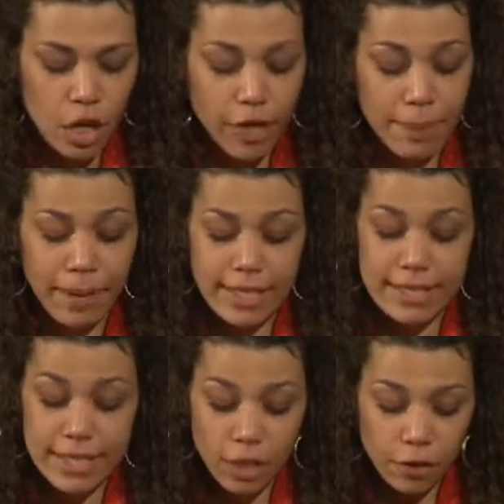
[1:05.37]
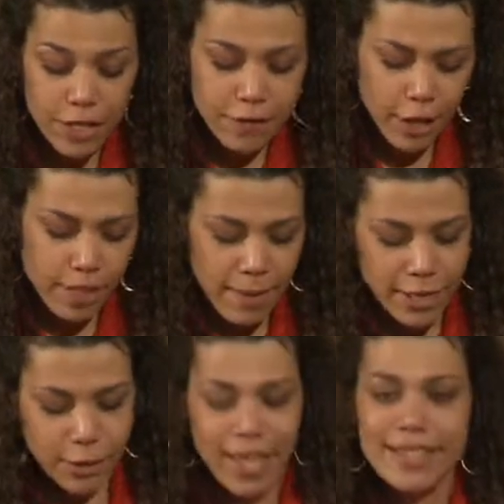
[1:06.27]
Grandpa instilled these
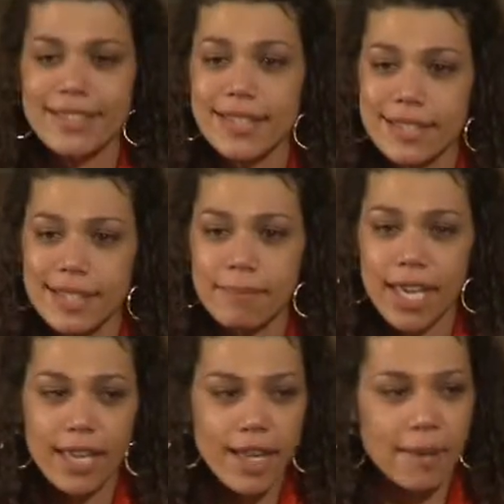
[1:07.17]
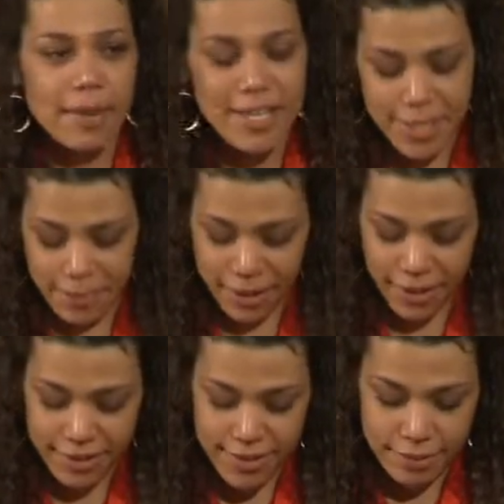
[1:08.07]
fundamental lessons into me and my
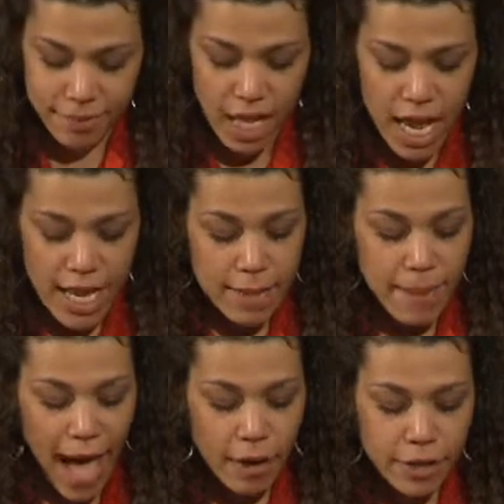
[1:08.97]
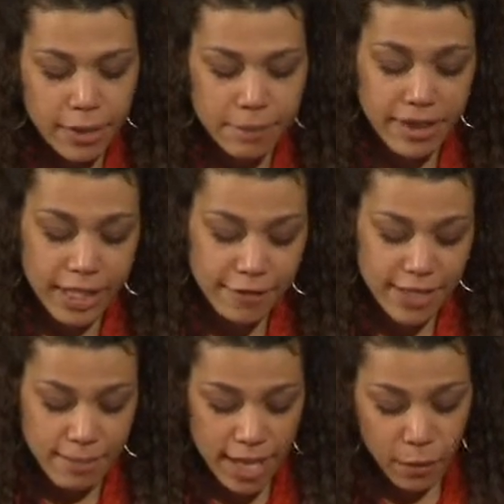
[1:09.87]
siblings. He empowered and believed
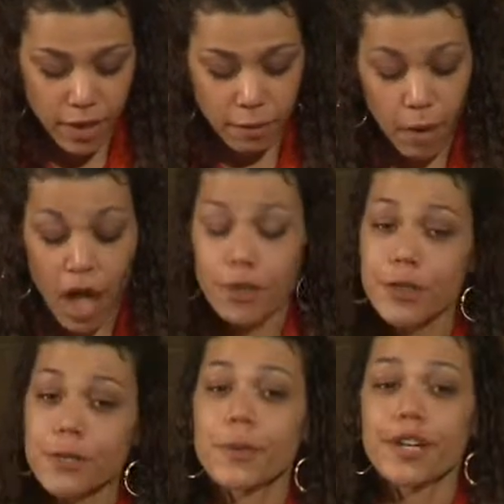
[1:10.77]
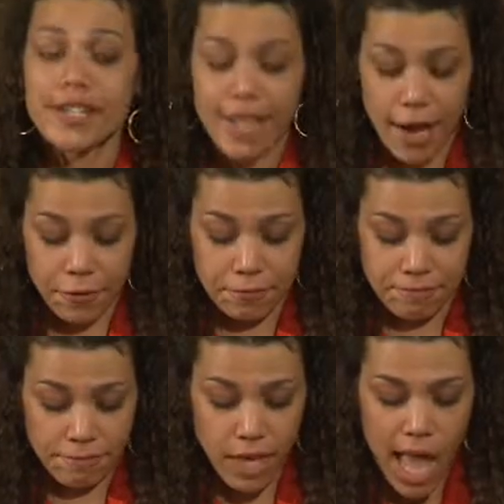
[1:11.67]
in me when others were in doubt.
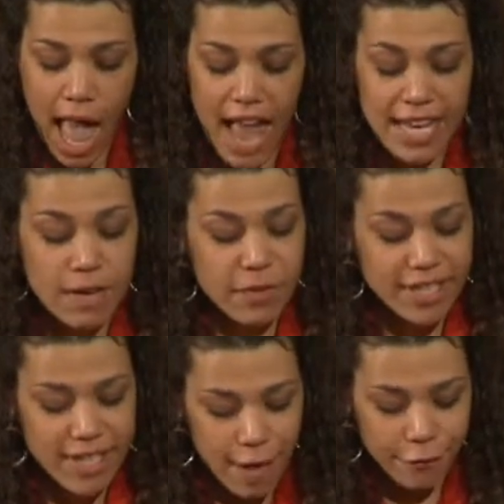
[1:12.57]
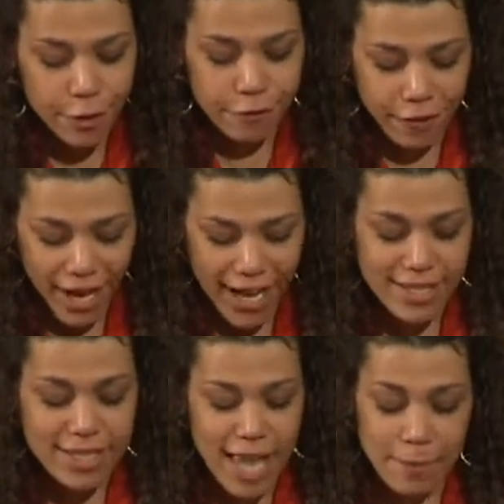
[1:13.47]
And he was never
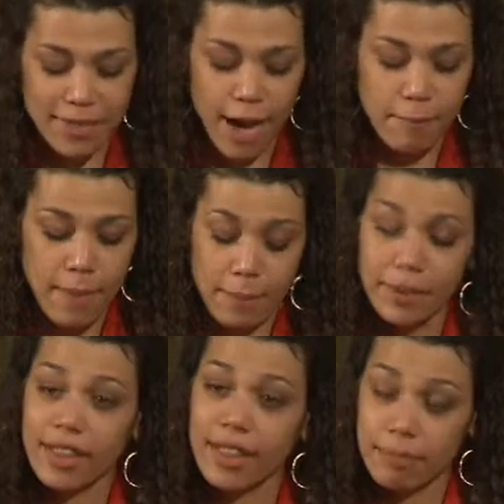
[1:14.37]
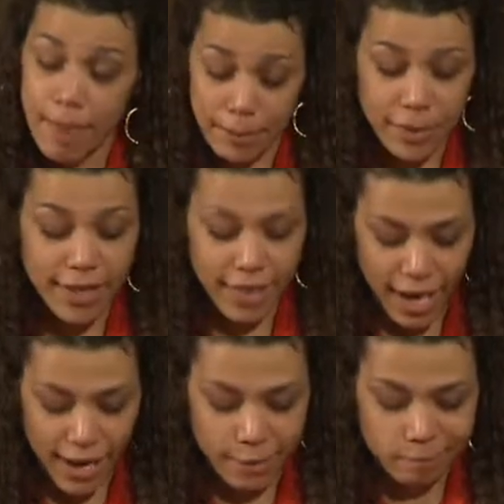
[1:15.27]
afraid to take me down memory
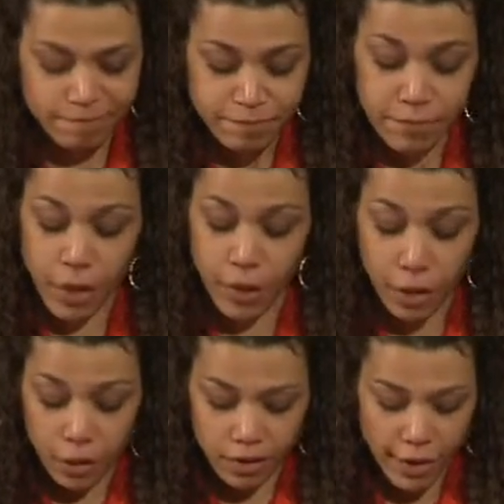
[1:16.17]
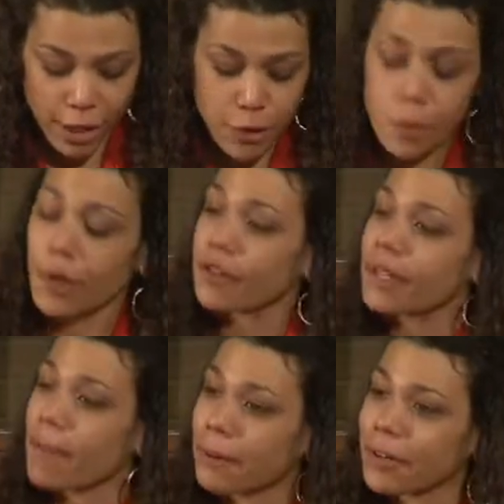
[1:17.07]
lane or cultivate new
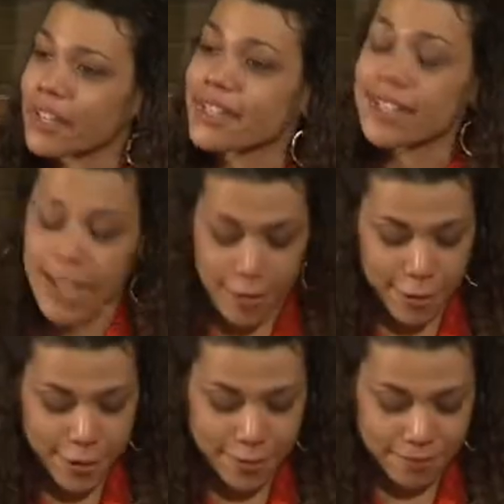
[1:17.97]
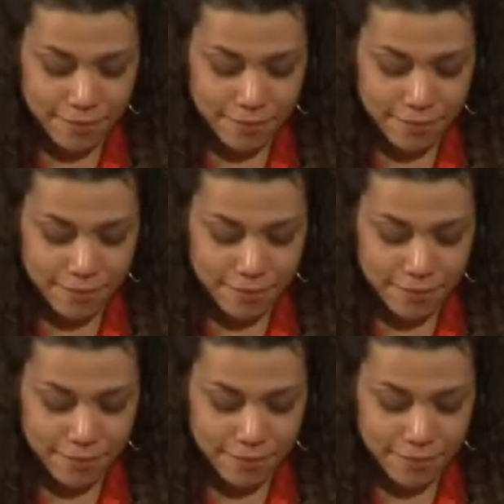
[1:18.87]
worldly memories together.